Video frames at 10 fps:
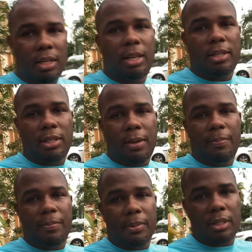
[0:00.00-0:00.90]
next time.
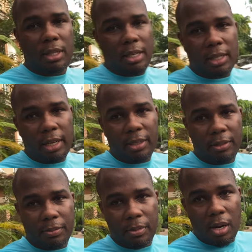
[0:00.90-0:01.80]
Thanks again.
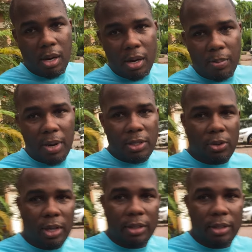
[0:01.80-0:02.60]
Mad Squad.